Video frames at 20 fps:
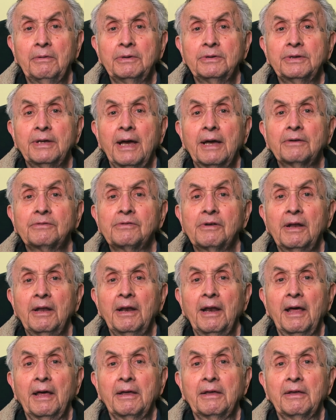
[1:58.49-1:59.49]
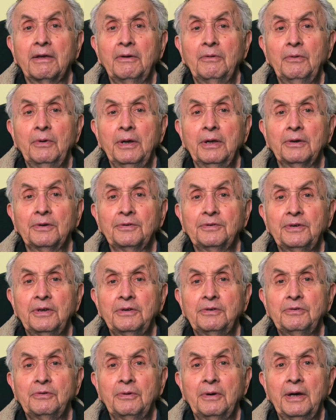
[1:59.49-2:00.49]
It was actually like a real
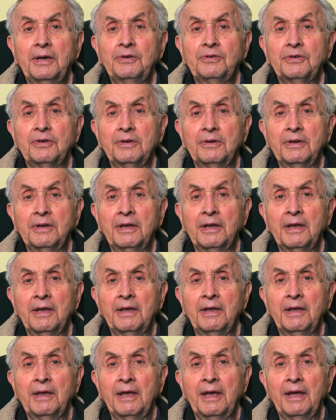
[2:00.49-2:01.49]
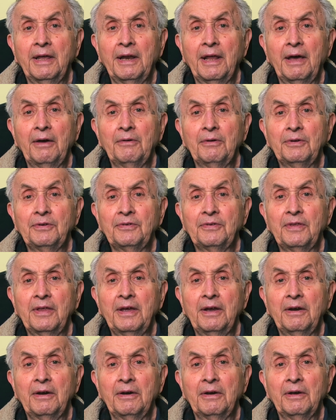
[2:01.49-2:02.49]
situation, and I was
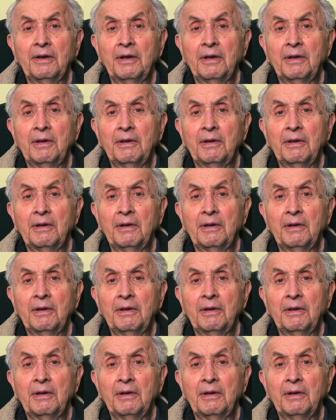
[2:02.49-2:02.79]
there